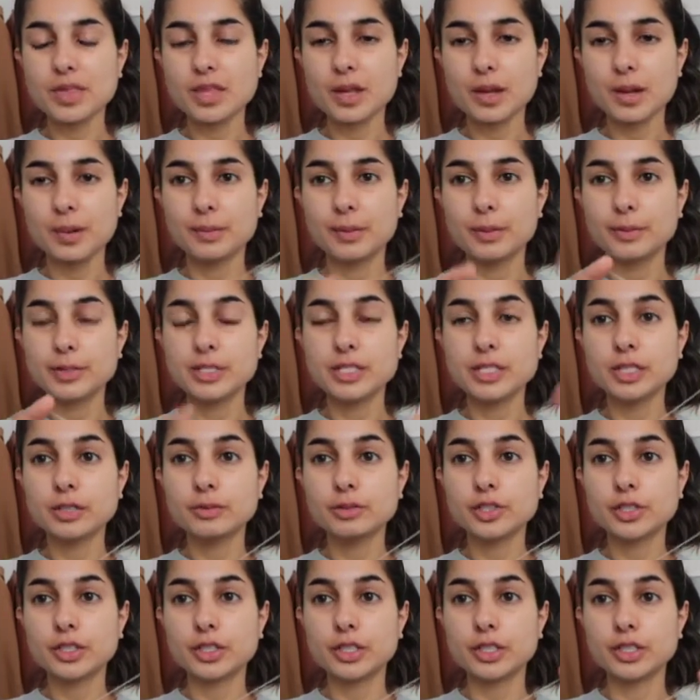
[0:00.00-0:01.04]
But basically
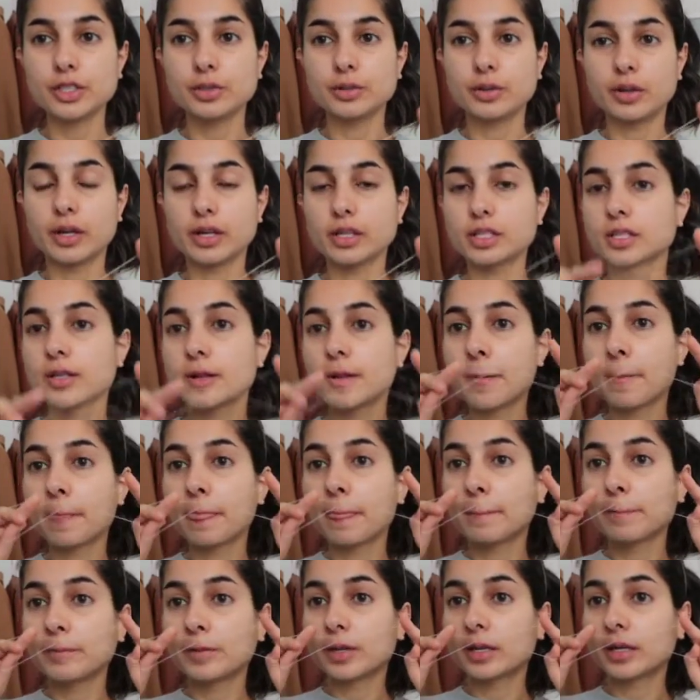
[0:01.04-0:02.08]
what you're going to do is
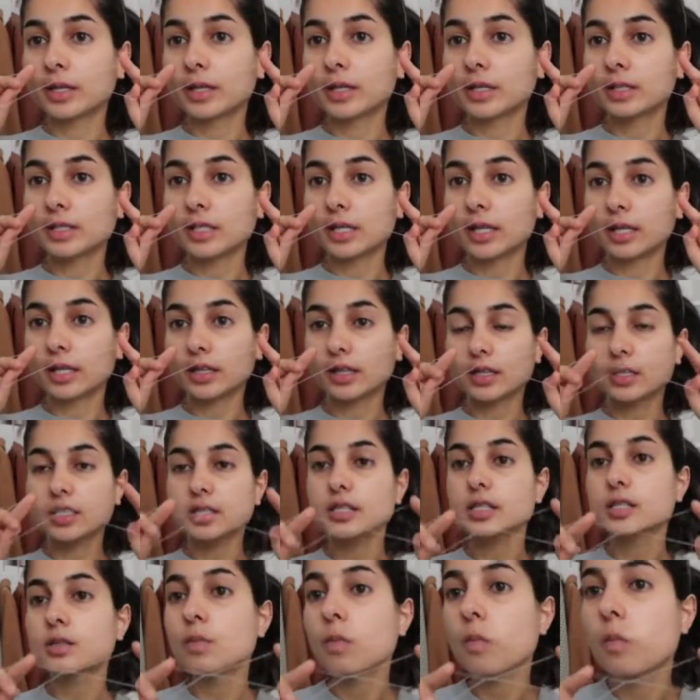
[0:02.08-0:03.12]
you're going to take
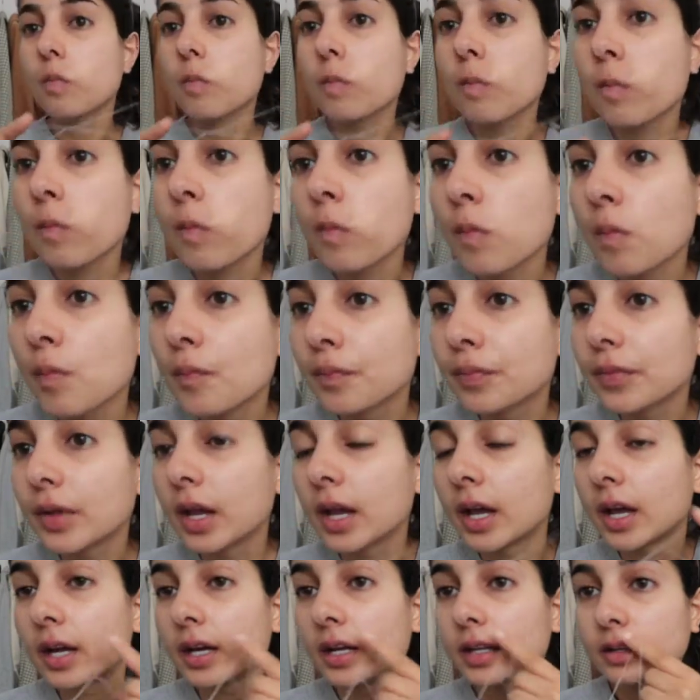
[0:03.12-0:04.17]
this,
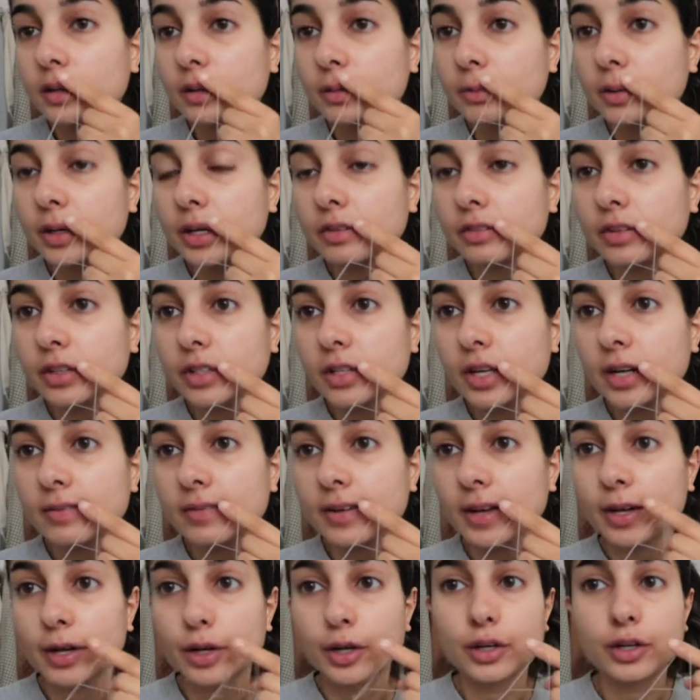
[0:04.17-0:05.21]
and wherever you have
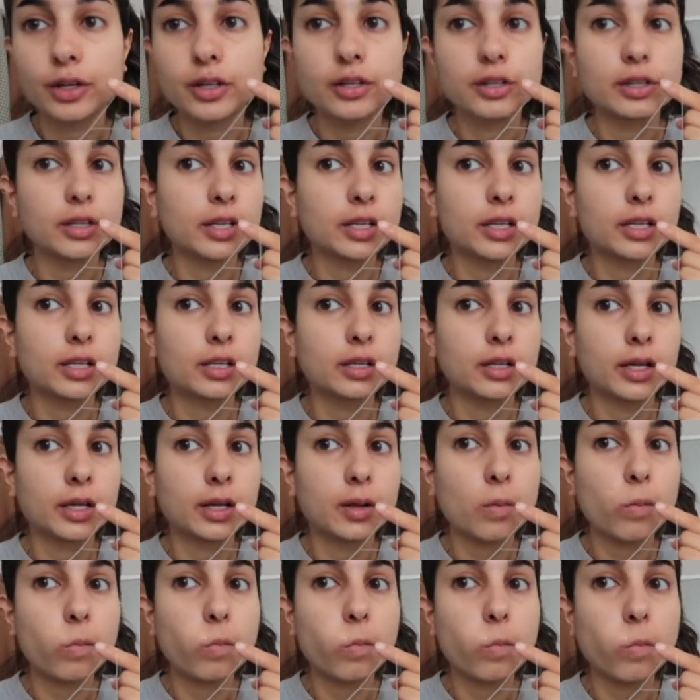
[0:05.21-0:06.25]
hair, you're going
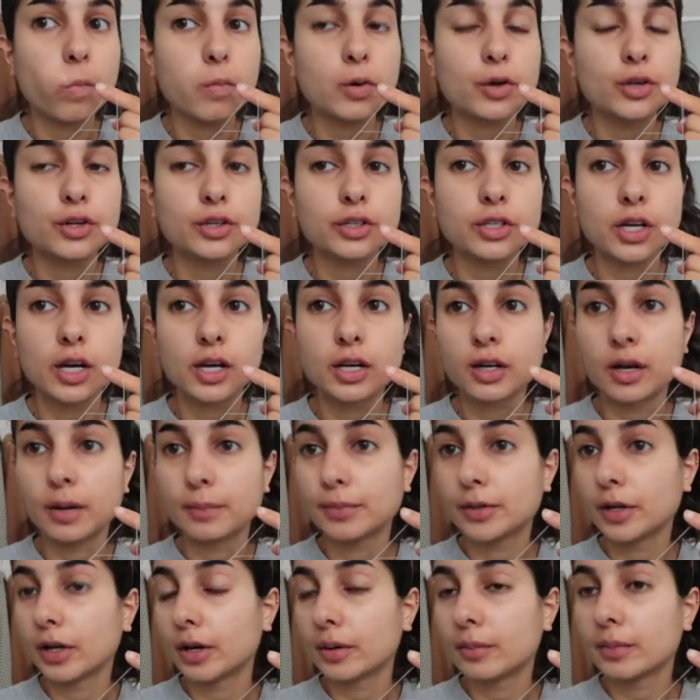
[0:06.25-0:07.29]
to put your tongue
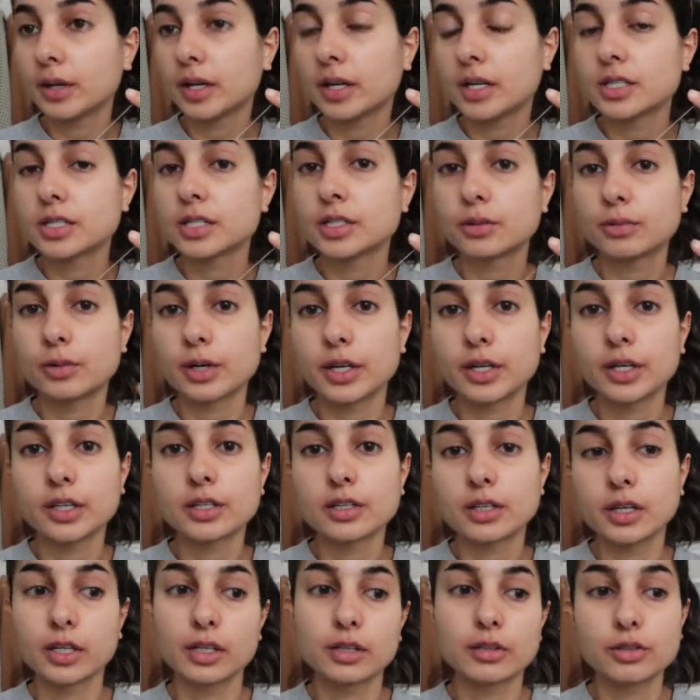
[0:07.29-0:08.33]
up there, because you want
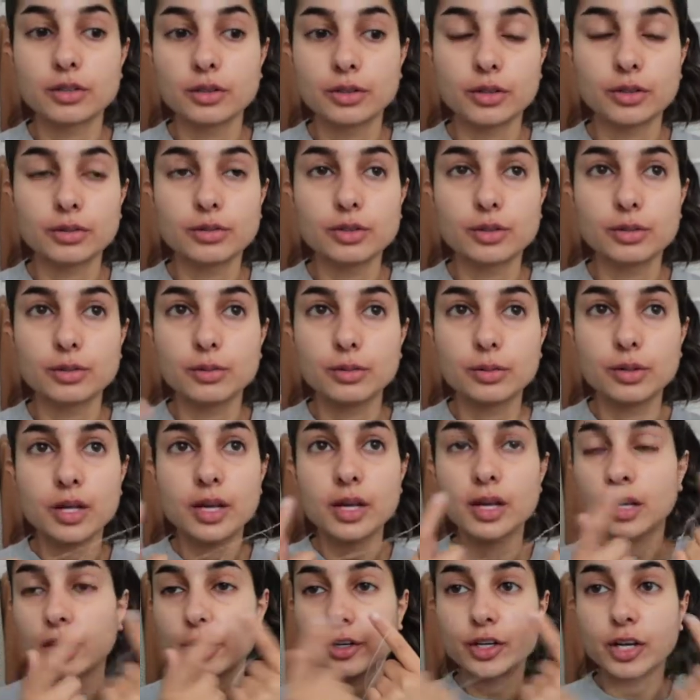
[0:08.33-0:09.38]
to
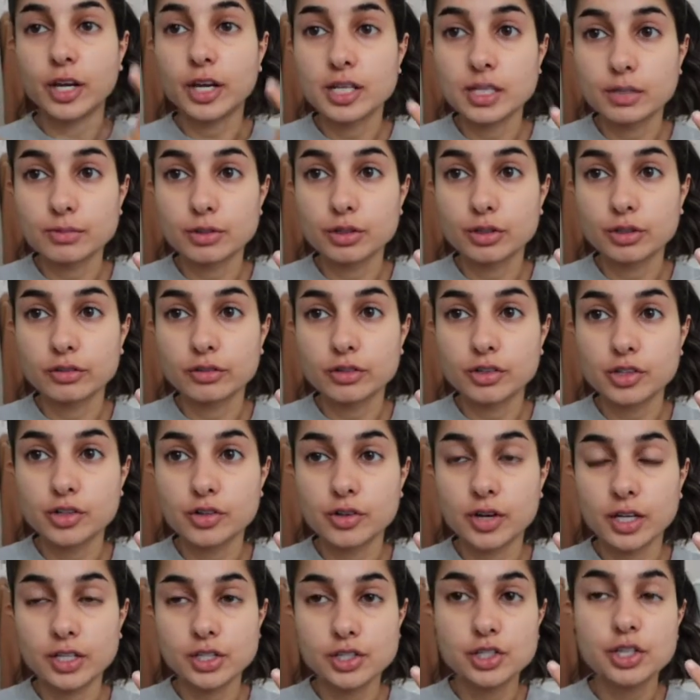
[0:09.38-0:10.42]
create some sort of
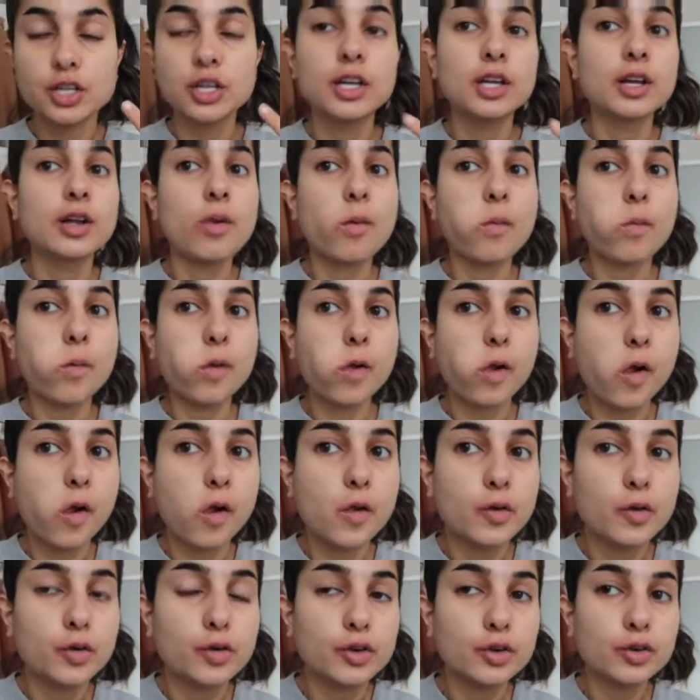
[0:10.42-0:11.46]
stretch.
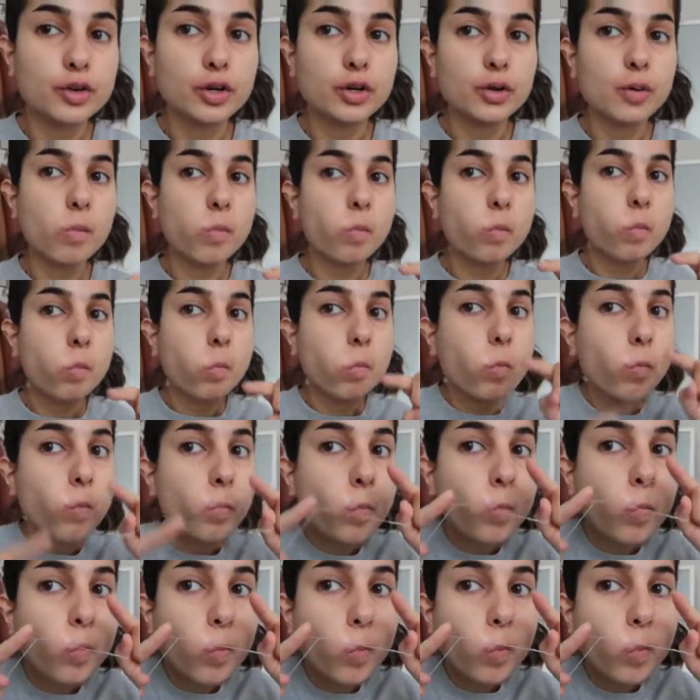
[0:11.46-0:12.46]
And you're just going to